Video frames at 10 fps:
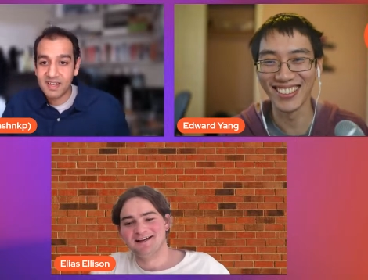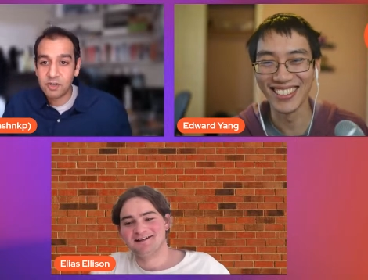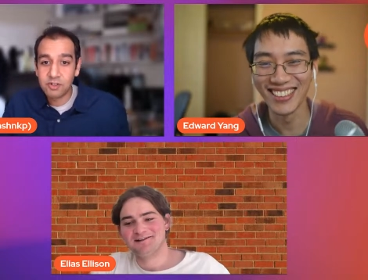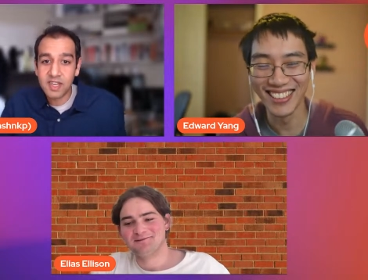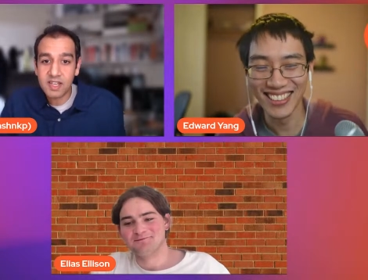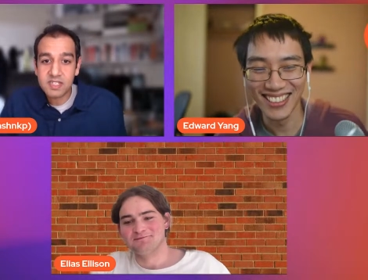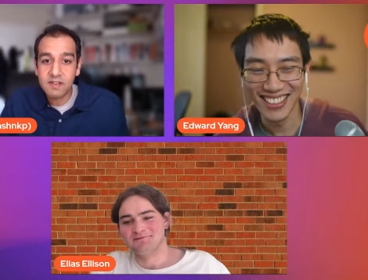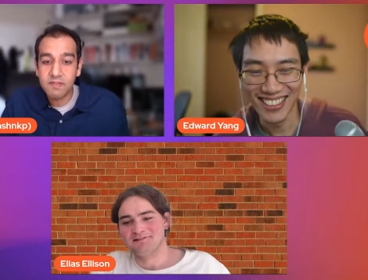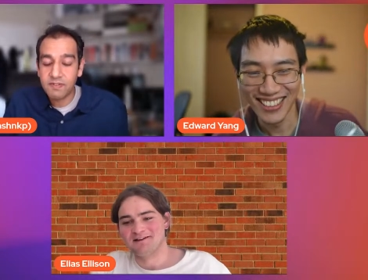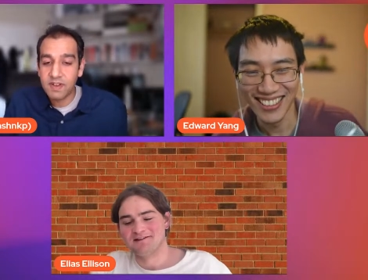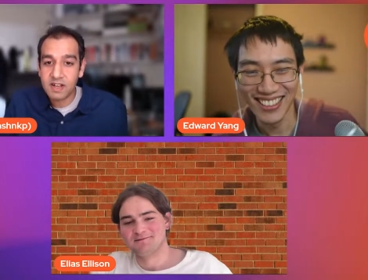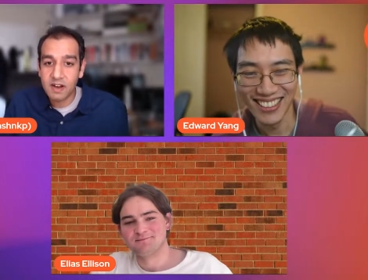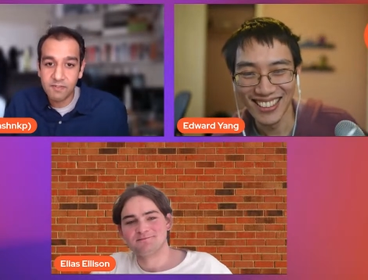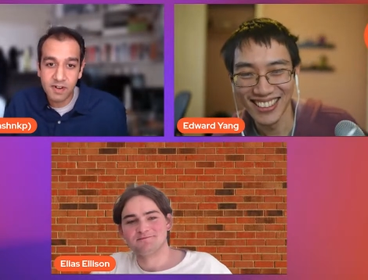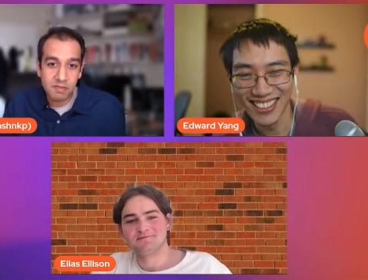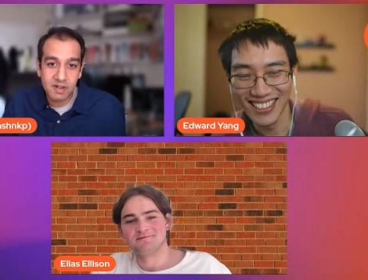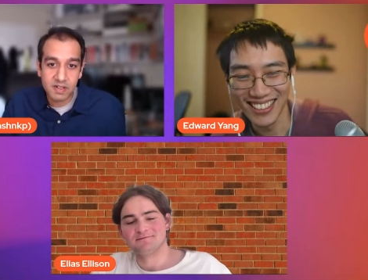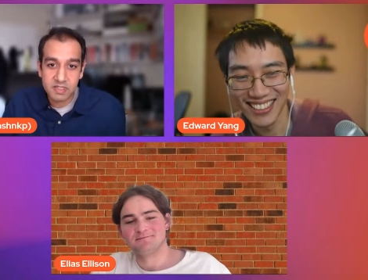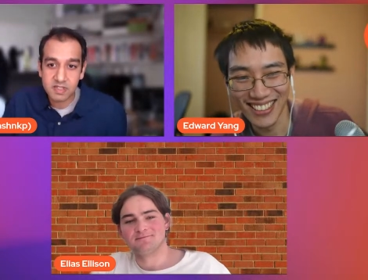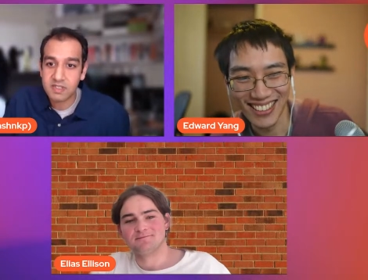Speaker 1: the extent we feel comfortable
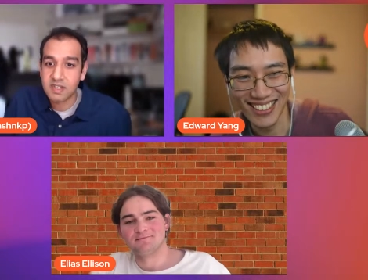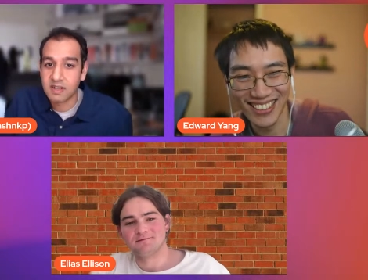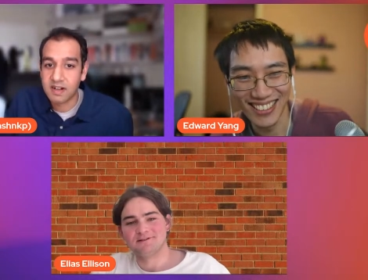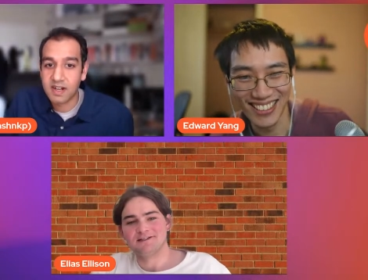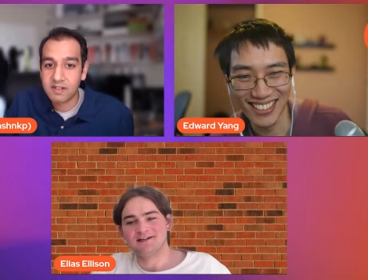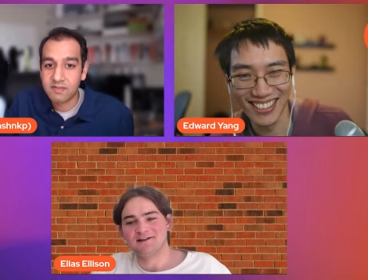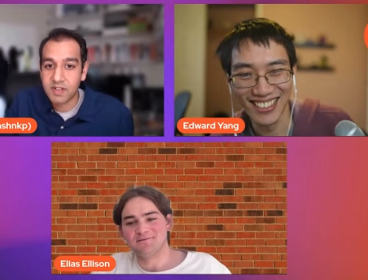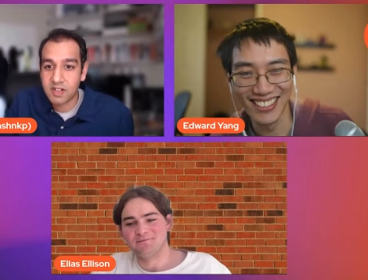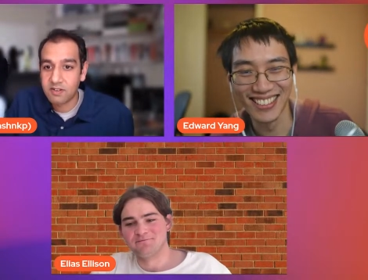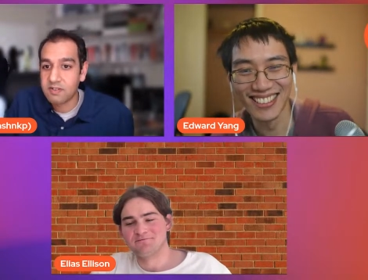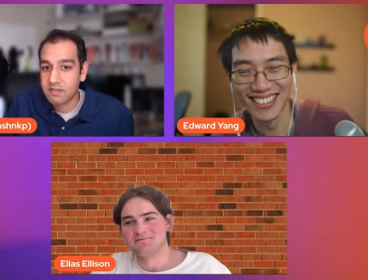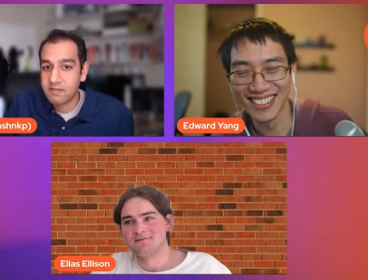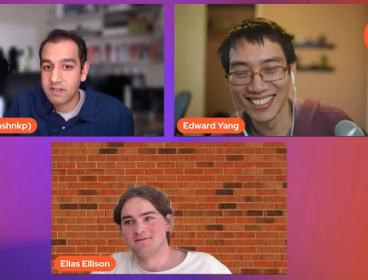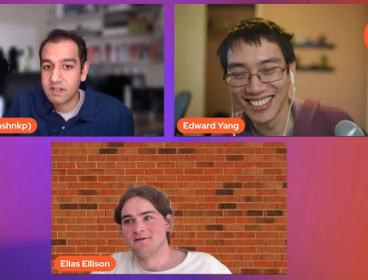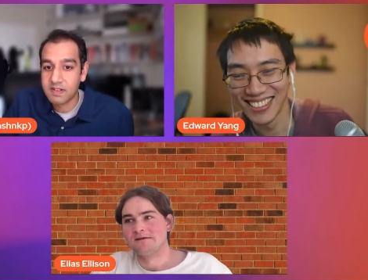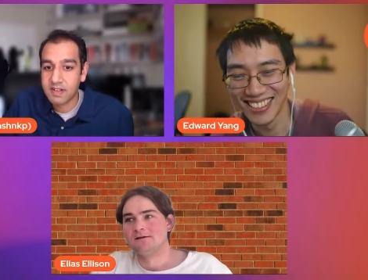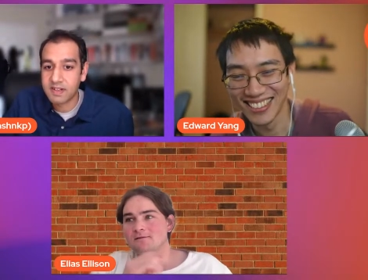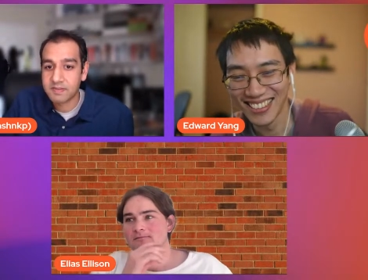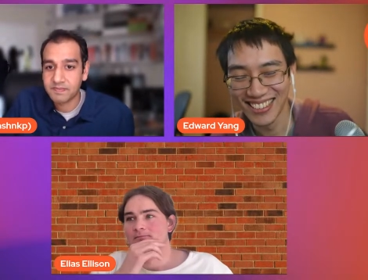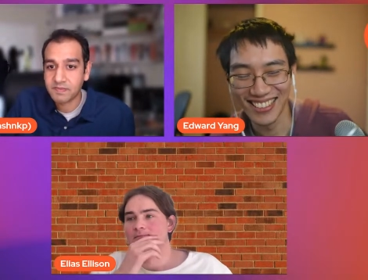discussing, right? Yeah. Without, yeah.
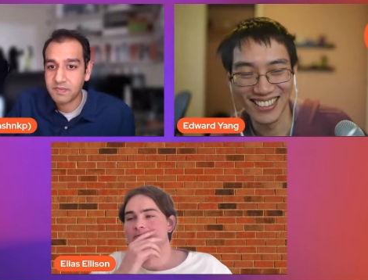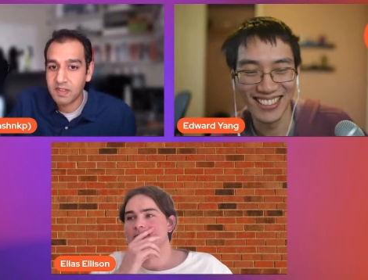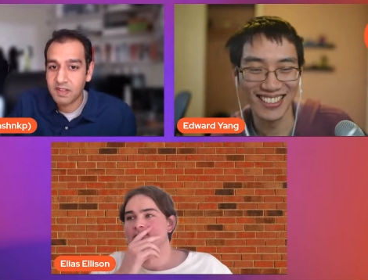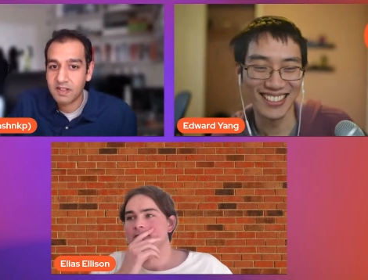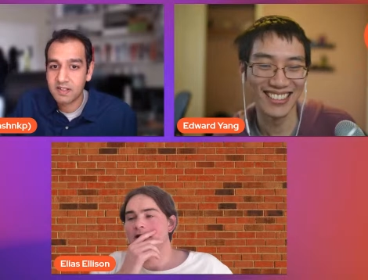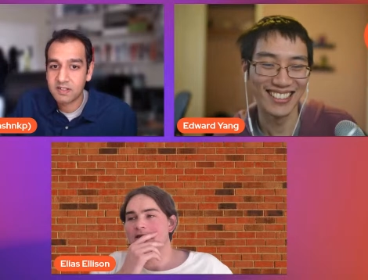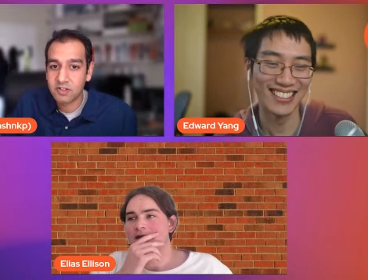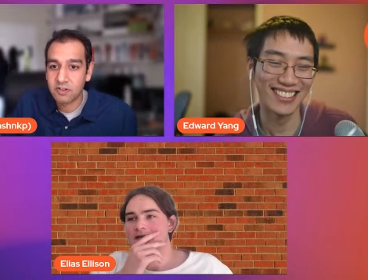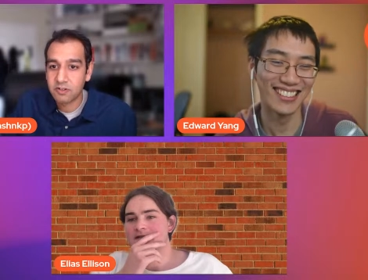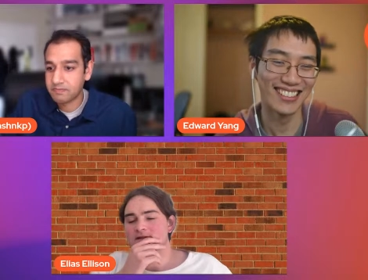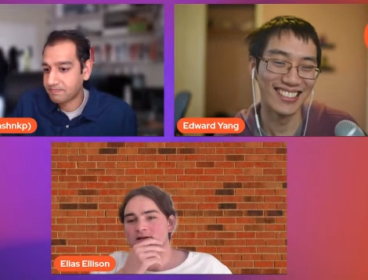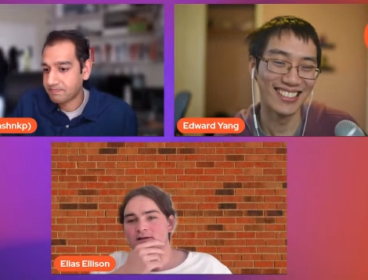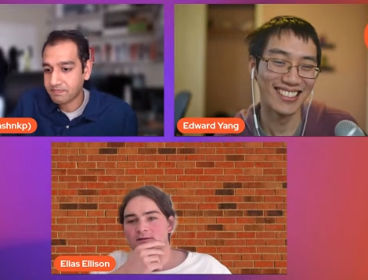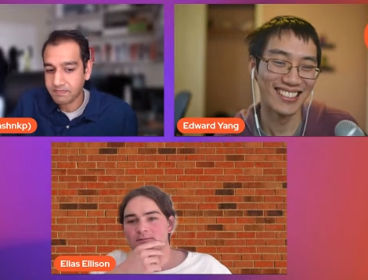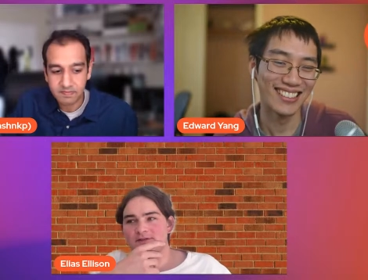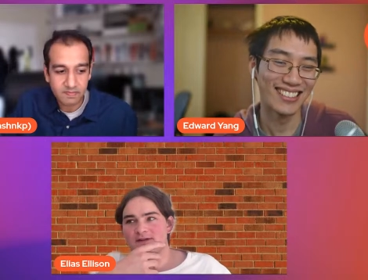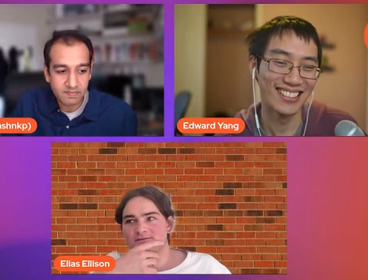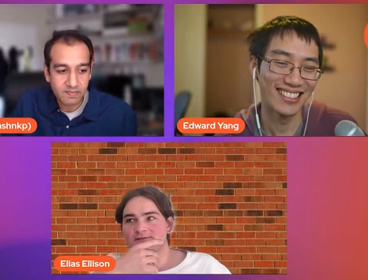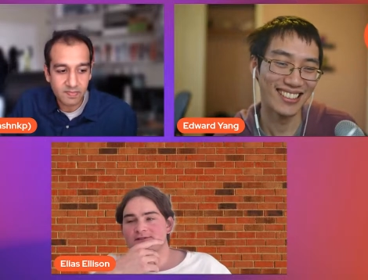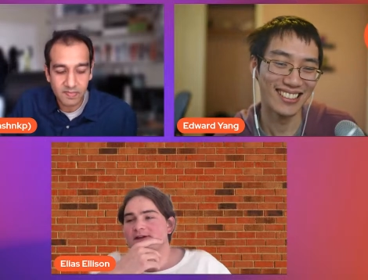I think so, it's
Speaker 2: um,
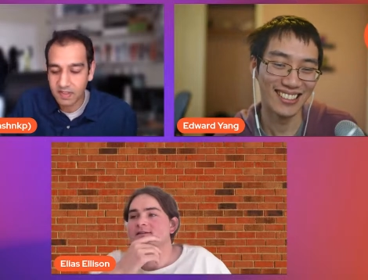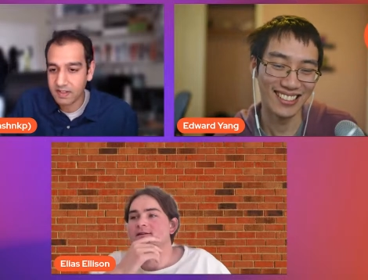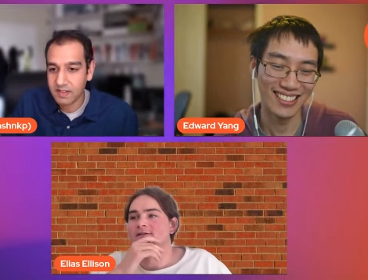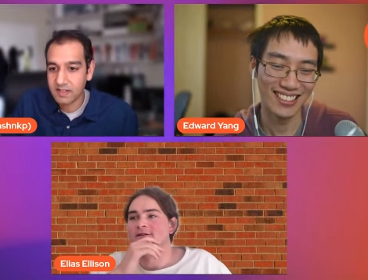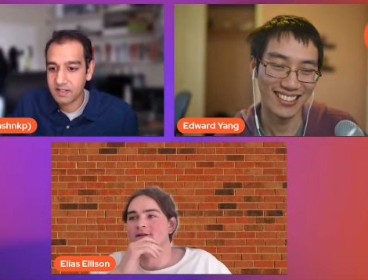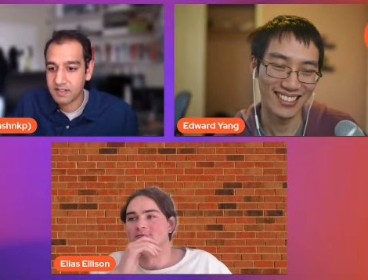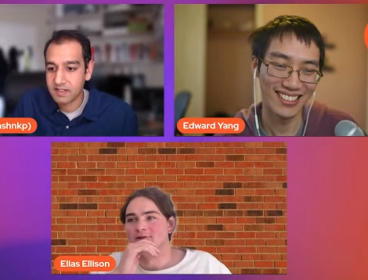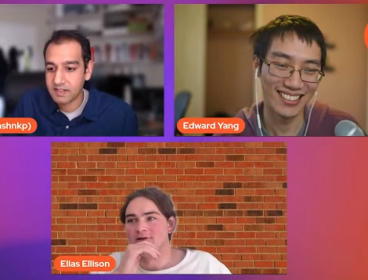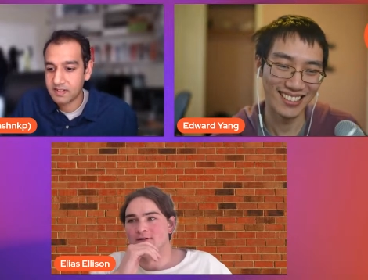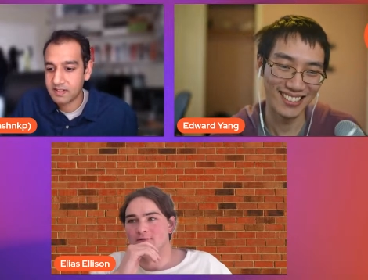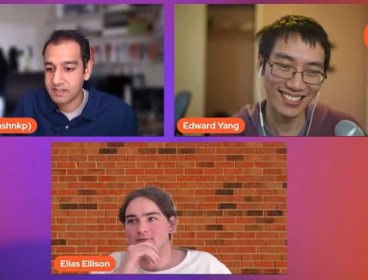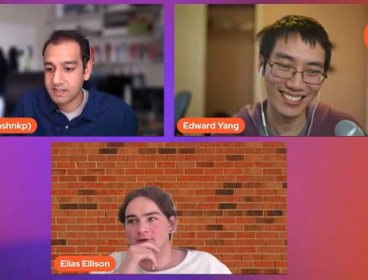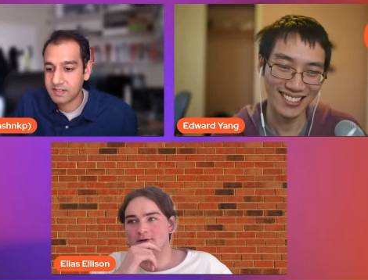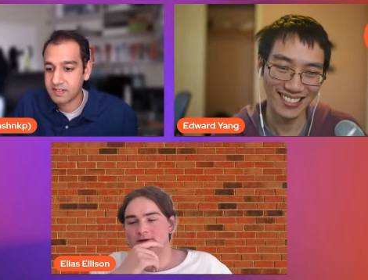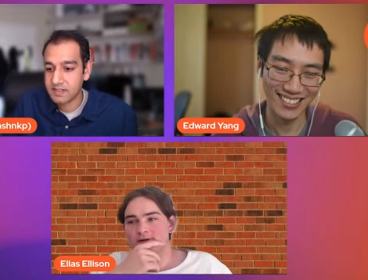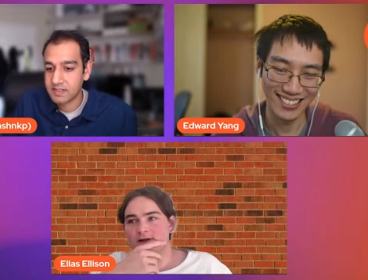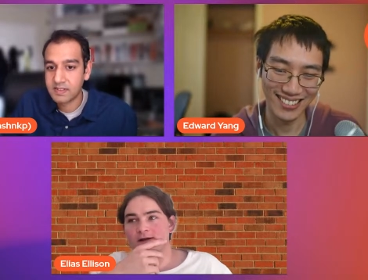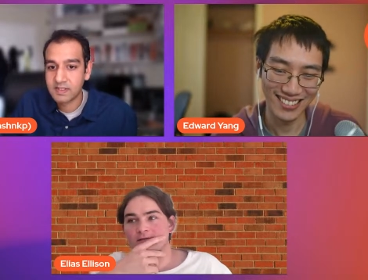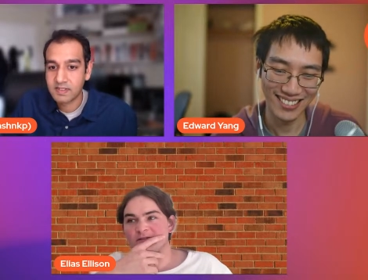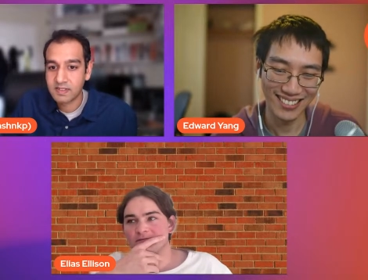safe to say that you know we're we're
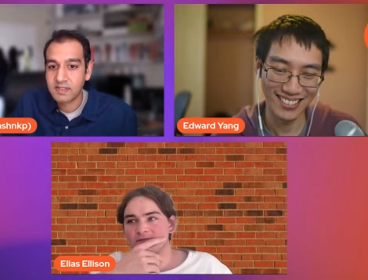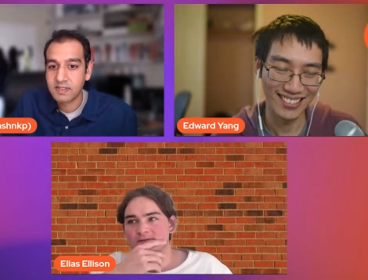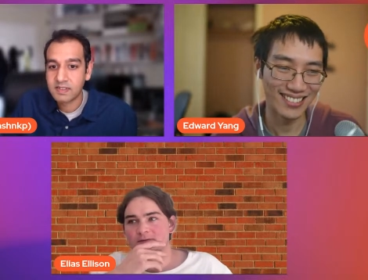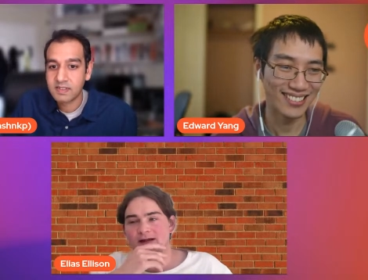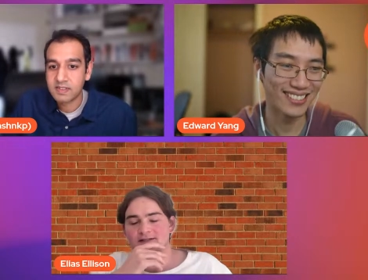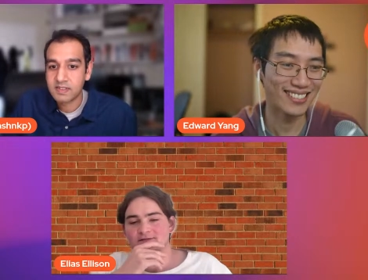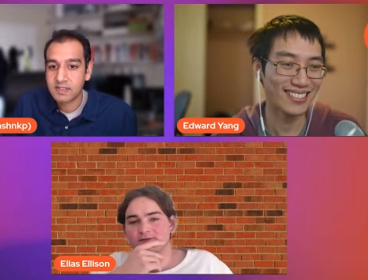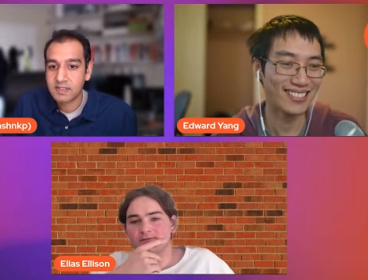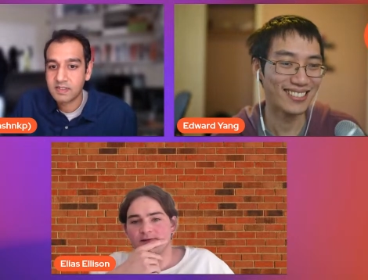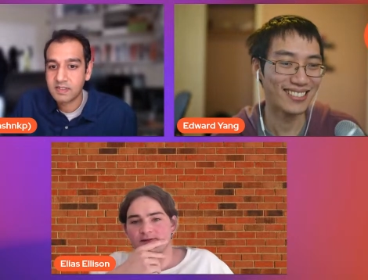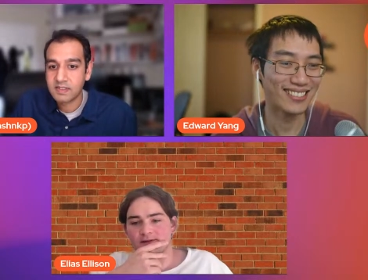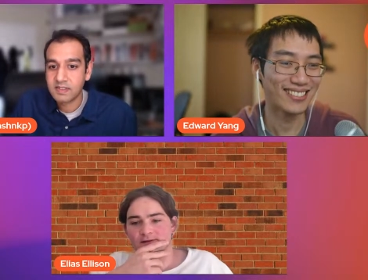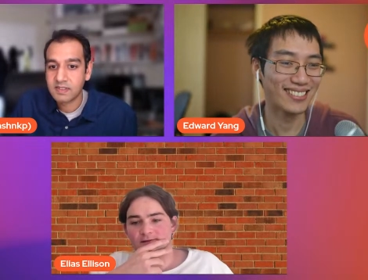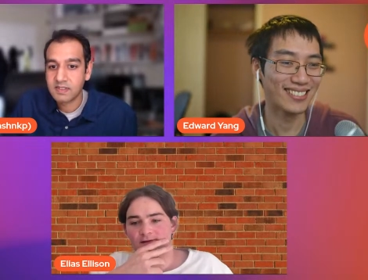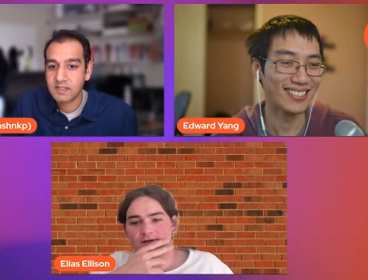not super actively making